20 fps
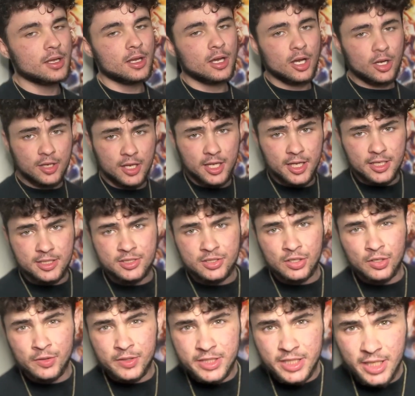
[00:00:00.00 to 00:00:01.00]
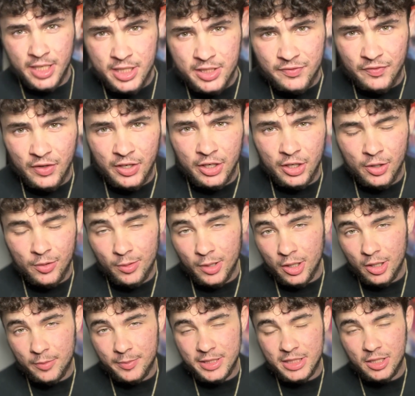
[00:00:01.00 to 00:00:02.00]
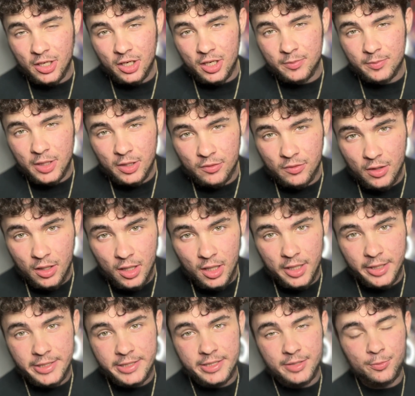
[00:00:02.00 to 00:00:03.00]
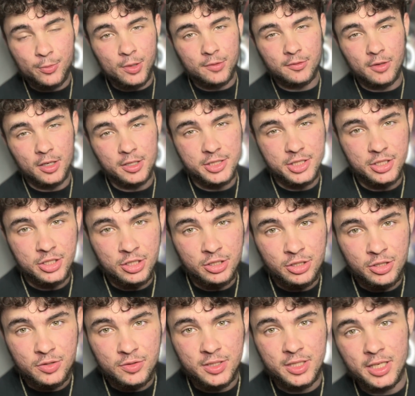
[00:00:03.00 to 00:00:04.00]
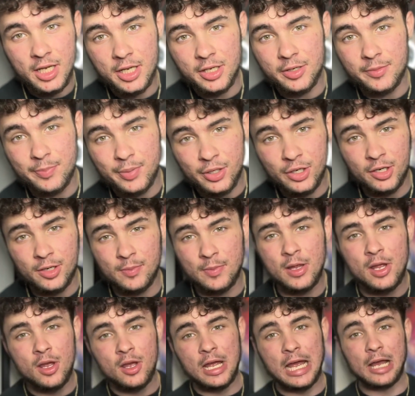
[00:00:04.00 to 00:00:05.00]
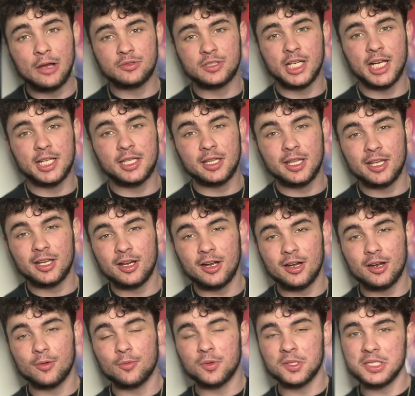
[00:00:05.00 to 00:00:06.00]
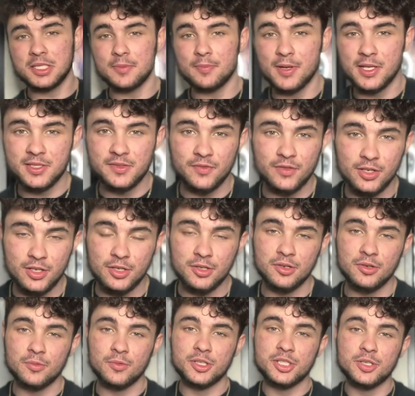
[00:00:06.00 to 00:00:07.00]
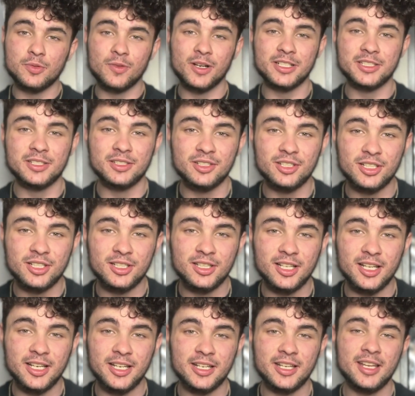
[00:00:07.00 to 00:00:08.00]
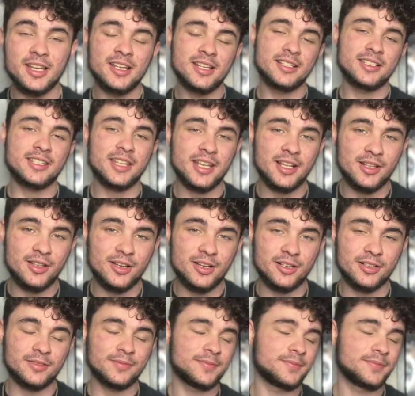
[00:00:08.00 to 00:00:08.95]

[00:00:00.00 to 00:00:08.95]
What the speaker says: Okay, so in today's video, we're going to be talking about rods and what rods you should use to get your perm, how tight they are, what's the best for you, what you want to look like. Stay along.